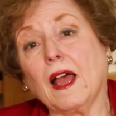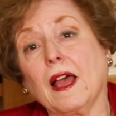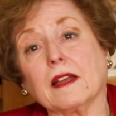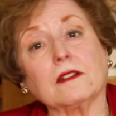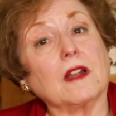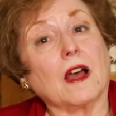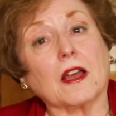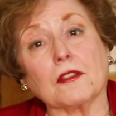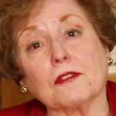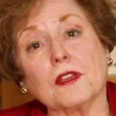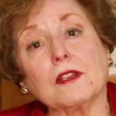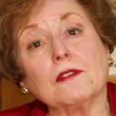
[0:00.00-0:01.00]
And I
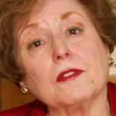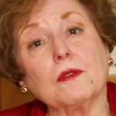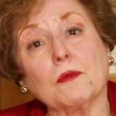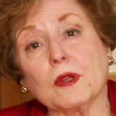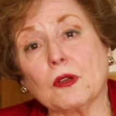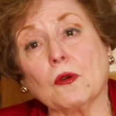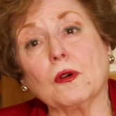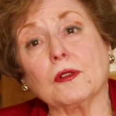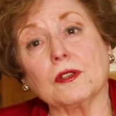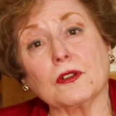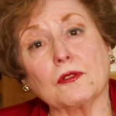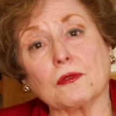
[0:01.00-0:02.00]
think that we
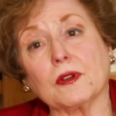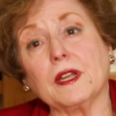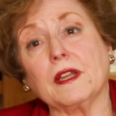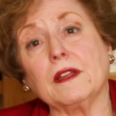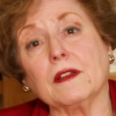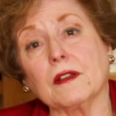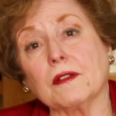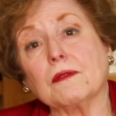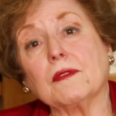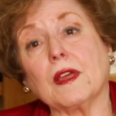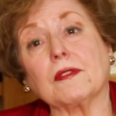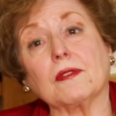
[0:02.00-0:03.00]
all agree
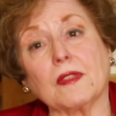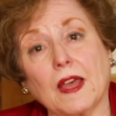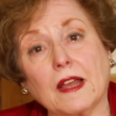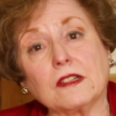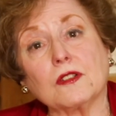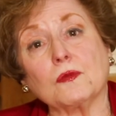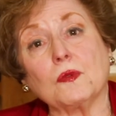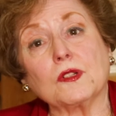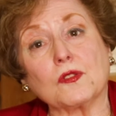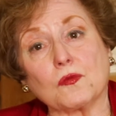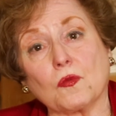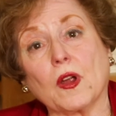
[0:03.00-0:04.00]
that that's
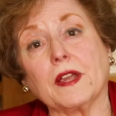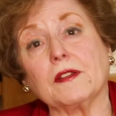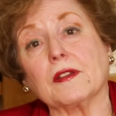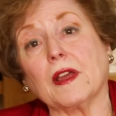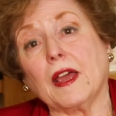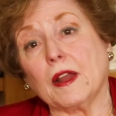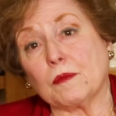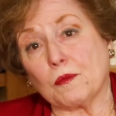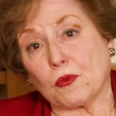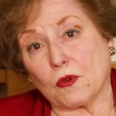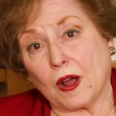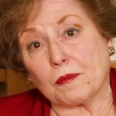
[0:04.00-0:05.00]
what's right
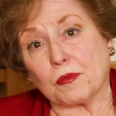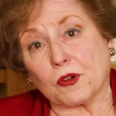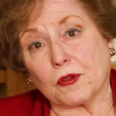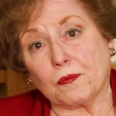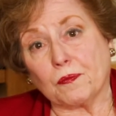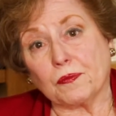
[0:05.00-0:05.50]
and proper.